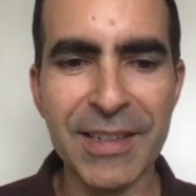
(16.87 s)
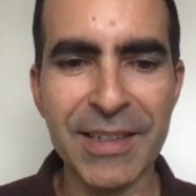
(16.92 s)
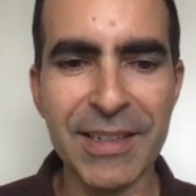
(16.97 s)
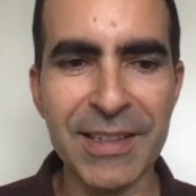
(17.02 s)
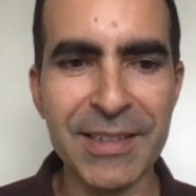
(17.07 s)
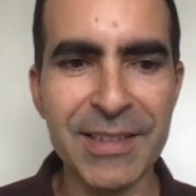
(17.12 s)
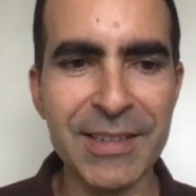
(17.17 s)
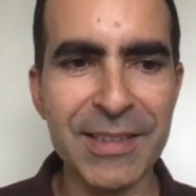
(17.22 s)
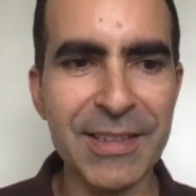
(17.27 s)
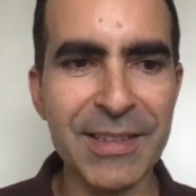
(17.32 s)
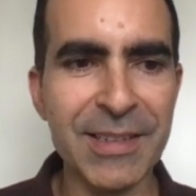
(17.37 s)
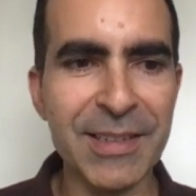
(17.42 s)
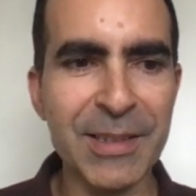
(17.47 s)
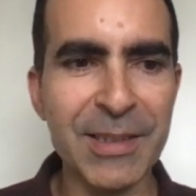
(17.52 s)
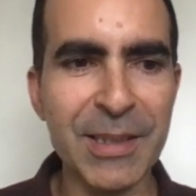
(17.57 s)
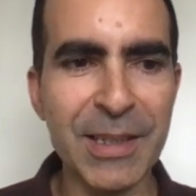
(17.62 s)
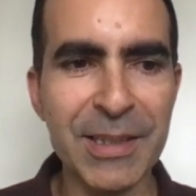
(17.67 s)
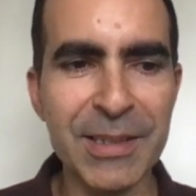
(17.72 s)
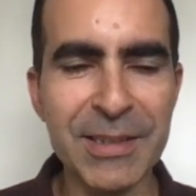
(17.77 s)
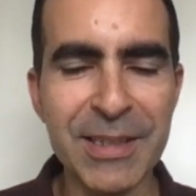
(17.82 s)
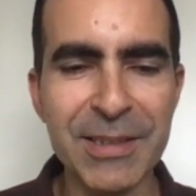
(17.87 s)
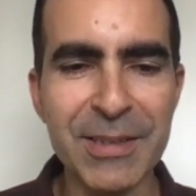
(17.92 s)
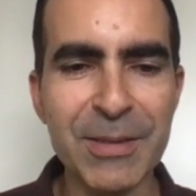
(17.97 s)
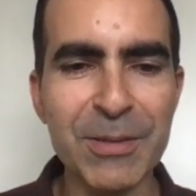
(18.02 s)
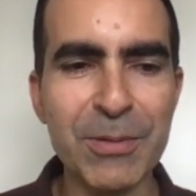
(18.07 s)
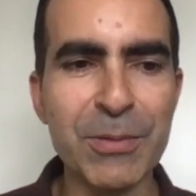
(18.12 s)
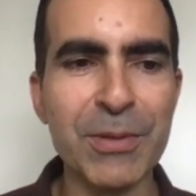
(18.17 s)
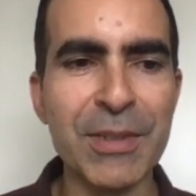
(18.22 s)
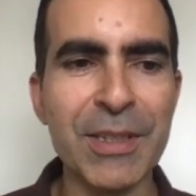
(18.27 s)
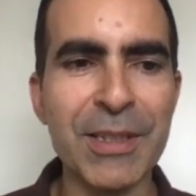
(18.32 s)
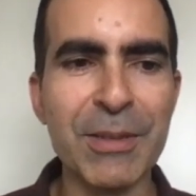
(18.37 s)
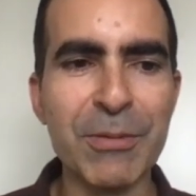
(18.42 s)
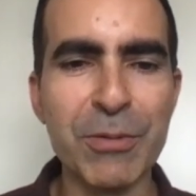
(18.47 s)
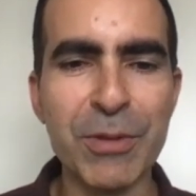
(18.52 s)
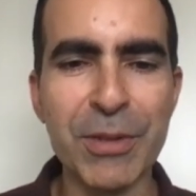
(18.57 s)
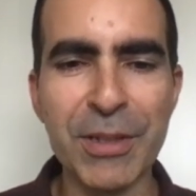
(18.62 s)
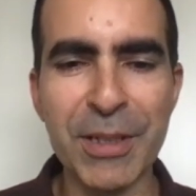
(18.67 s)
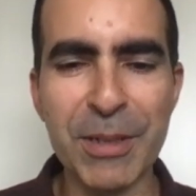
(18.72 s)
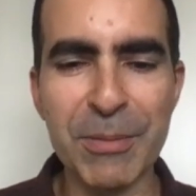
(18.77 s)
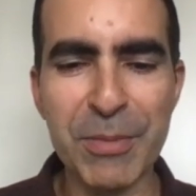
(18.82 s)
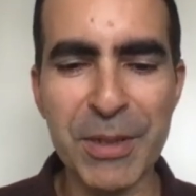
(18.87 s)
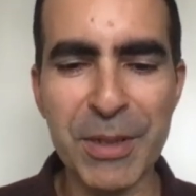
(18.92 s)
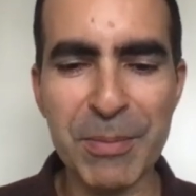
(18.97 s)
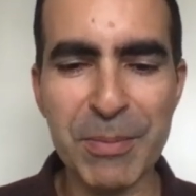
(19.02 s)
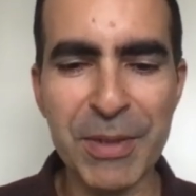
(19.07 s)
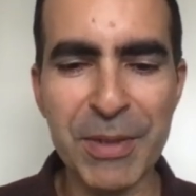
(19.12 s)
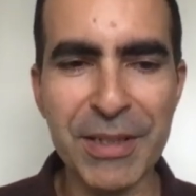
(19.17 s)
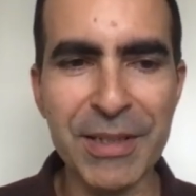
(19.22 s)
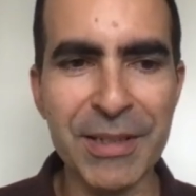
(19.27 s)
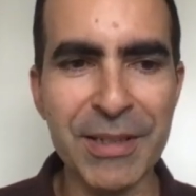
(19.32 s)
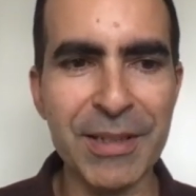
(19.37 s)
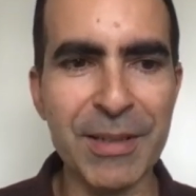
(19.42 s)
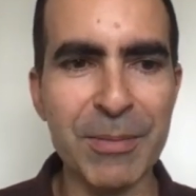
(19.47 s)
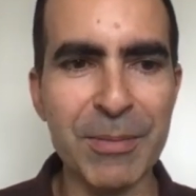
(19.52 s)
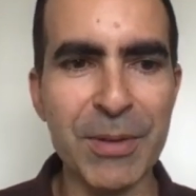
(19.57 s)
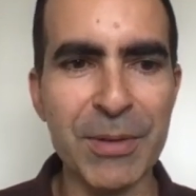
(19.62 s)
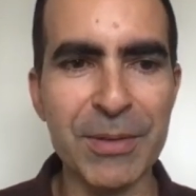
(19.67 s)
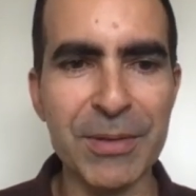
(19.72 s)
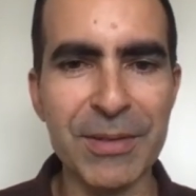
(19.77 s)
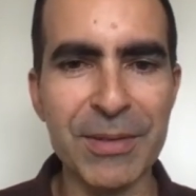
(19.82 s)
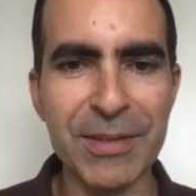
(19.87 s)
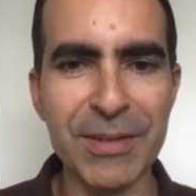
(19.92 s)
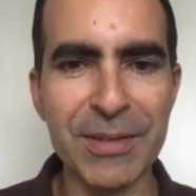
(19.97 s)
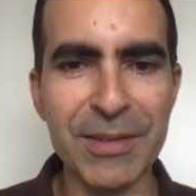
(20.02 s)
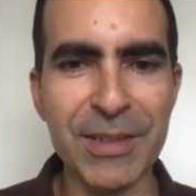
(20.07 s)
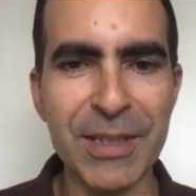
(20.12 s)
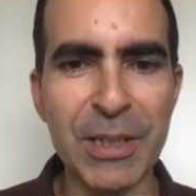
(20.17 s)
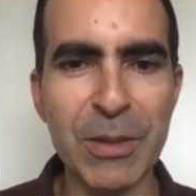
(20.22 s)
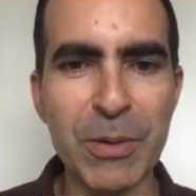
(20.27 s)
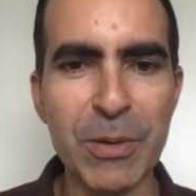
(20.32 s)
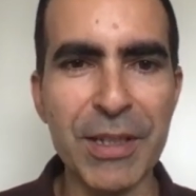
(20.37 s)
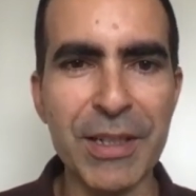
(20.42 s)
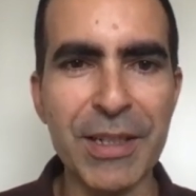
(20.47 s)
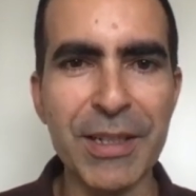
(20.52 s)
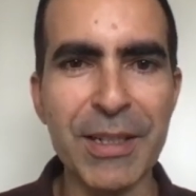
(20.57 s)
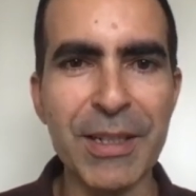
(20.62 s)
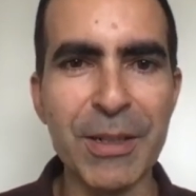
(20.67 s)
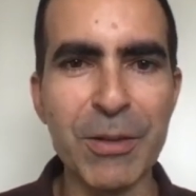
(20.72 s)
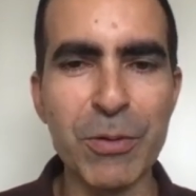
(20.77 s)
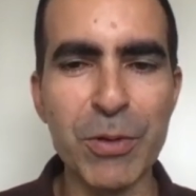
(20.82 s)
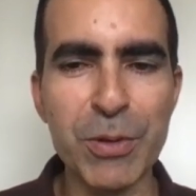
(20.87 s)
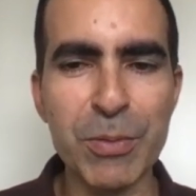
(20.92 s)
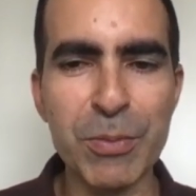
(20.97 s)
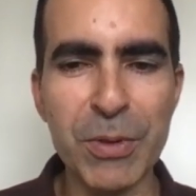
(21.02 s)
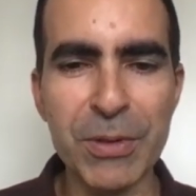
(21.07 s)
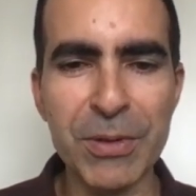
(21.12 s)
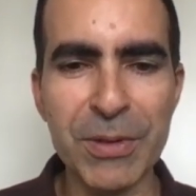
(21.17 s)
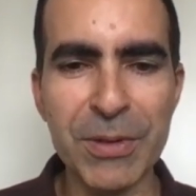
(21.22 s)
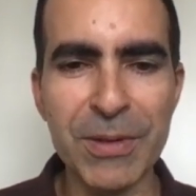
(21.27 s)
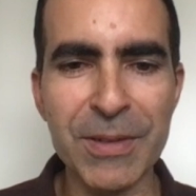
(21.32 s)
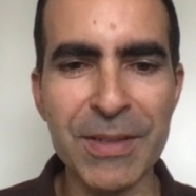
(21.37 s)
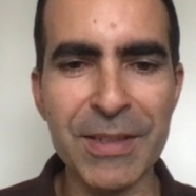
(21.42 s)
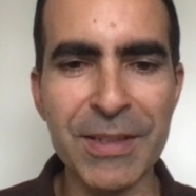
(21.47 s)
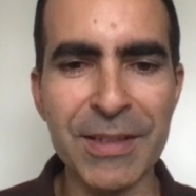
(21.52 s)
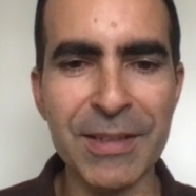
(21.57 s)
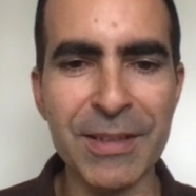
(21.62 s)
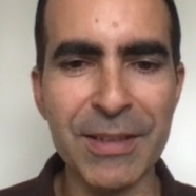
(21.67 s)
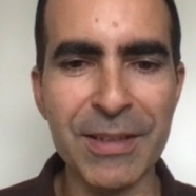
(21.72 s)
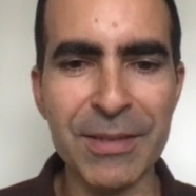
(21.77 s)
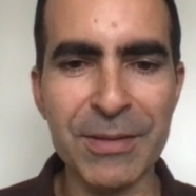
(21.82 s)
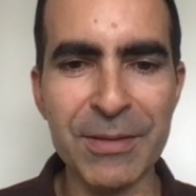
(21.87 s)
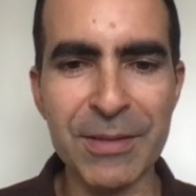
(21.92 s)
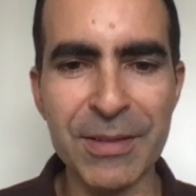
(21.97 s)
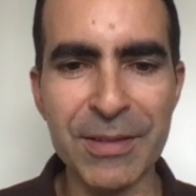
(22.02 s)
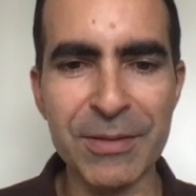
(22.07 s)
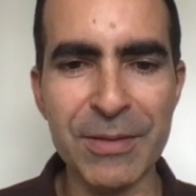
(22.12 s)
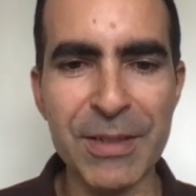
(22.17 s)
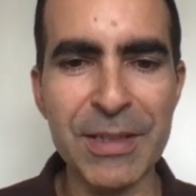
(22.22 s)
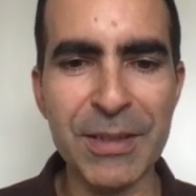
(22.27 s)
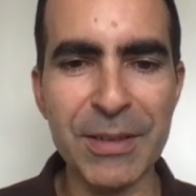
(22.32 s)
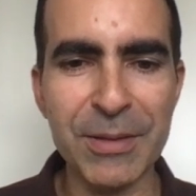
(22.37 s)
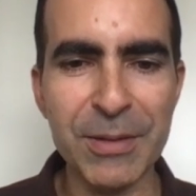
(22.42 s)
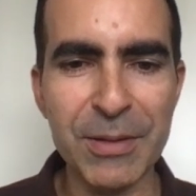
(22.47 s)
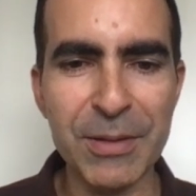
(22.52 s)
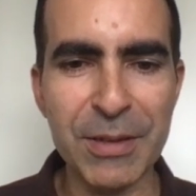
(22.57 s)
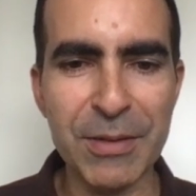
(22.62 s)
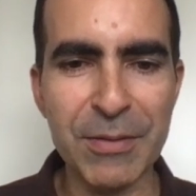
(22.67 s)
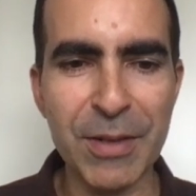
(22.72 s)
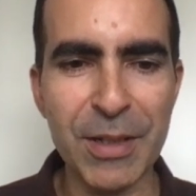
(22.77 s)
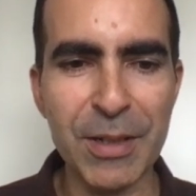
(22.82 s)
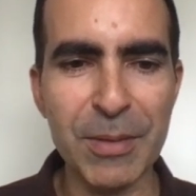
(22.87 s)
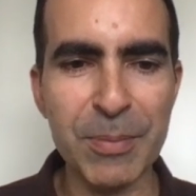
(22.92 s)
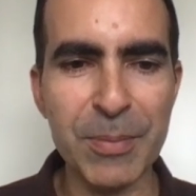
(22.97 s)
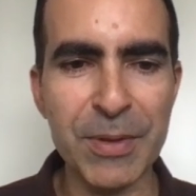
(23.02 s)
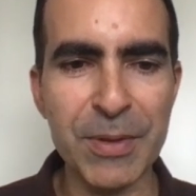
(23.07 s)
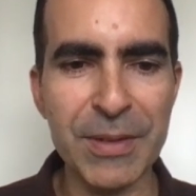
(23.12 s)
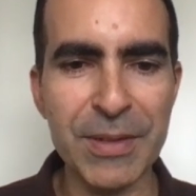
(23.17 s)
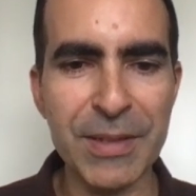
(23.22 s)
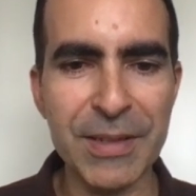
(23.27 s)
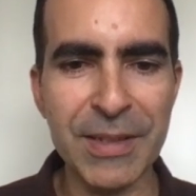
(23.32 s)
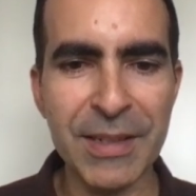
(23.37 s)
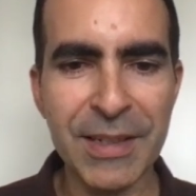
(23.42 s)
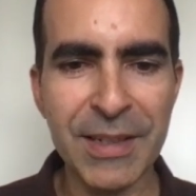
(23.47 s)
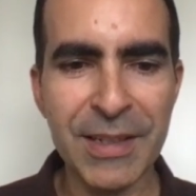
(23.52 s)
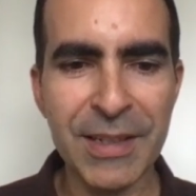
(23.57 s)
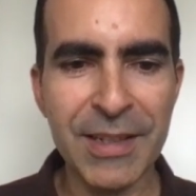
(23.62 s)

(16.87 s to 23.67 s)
And yes, today we're going to be speaking about AI language models and their recent developments.